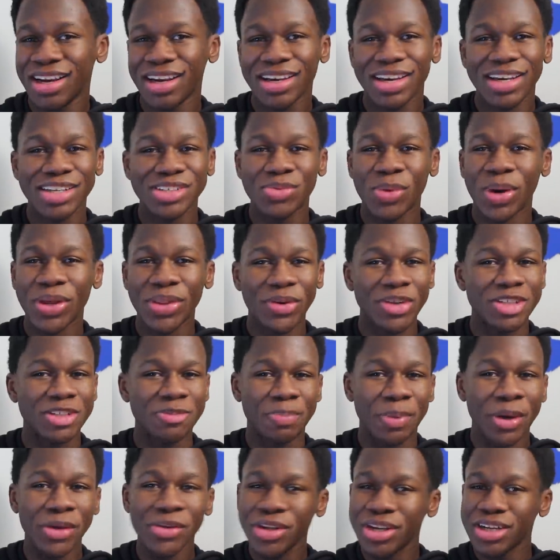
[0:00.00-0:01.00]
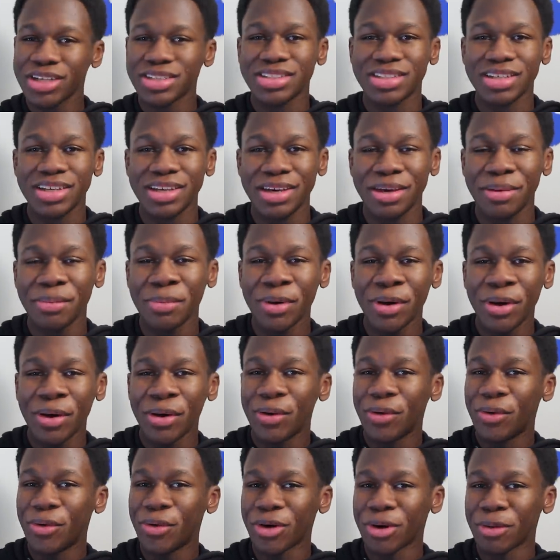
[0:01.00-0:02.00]
Because whether it's building a team
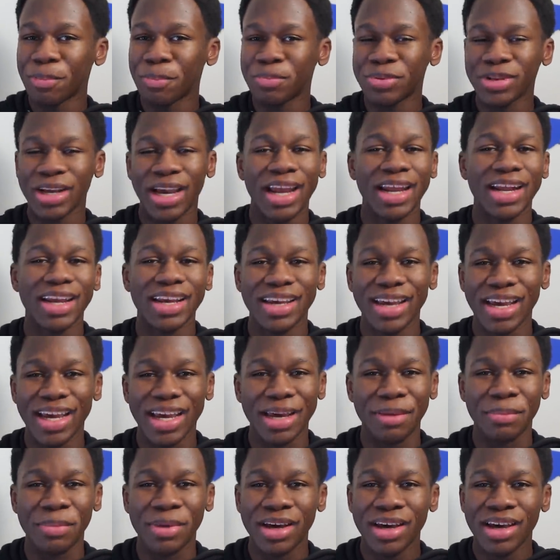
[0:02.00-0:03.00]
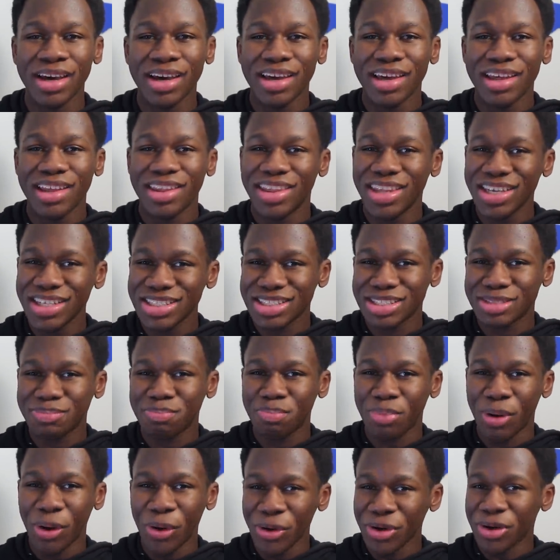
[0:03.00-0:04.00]
or playing a game, this
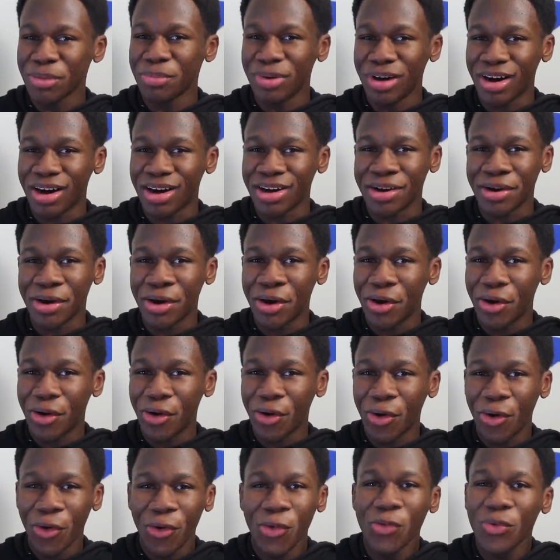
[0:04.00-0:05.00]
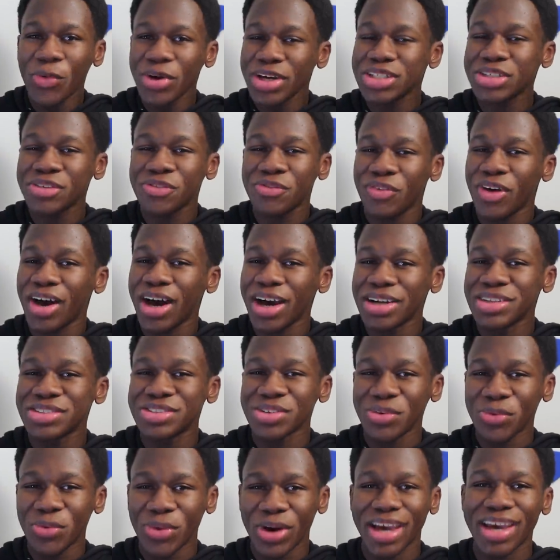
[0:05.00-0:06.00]
Pokemon always finds
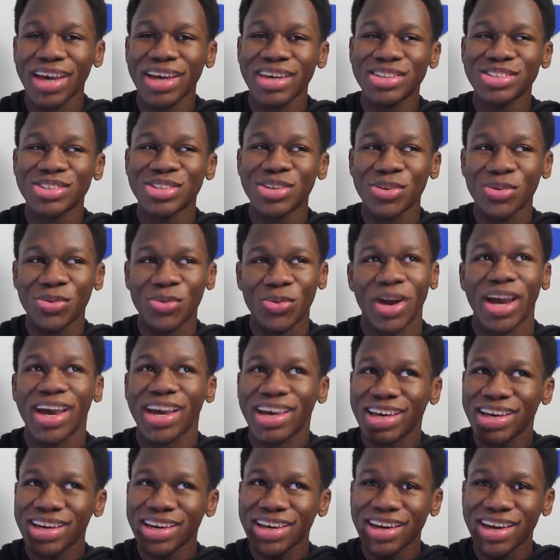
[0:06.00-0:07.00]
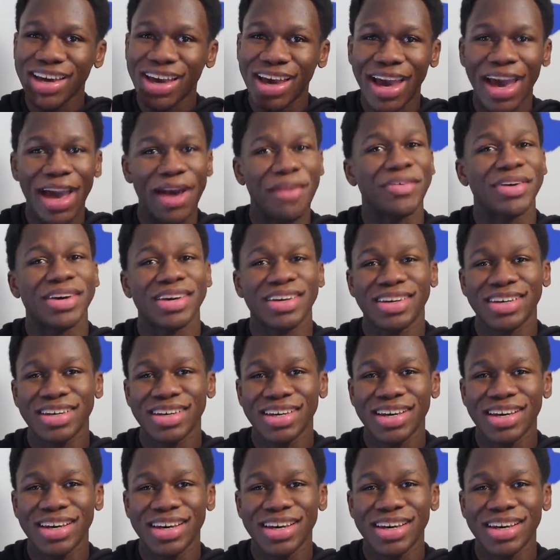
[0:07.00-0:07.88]
a way to wreak havoc.